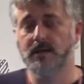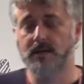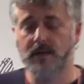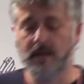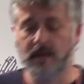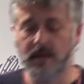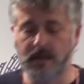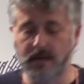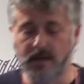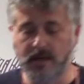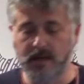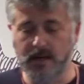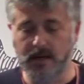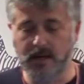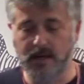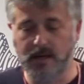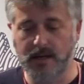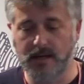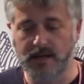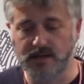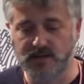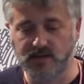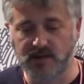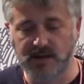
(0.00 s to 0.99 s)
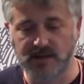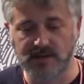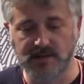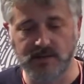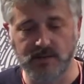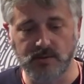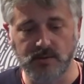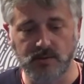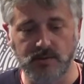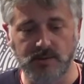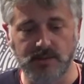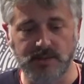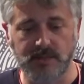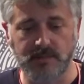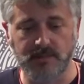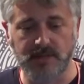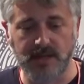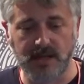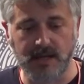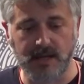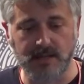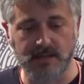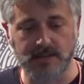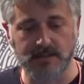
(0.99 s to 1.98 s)
uh, try to
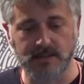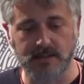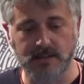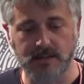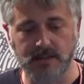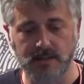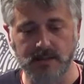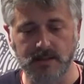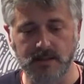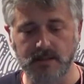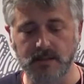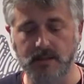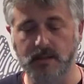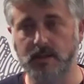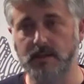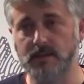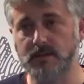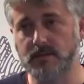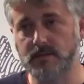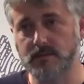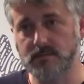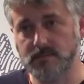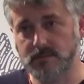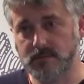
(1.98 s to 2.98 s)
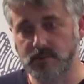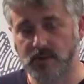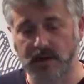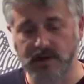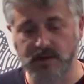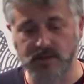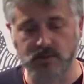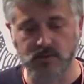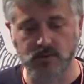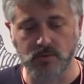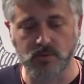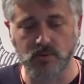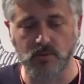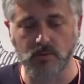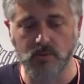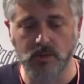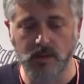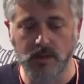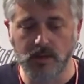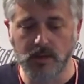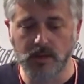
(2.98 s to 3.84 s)
disseminate uh, and try to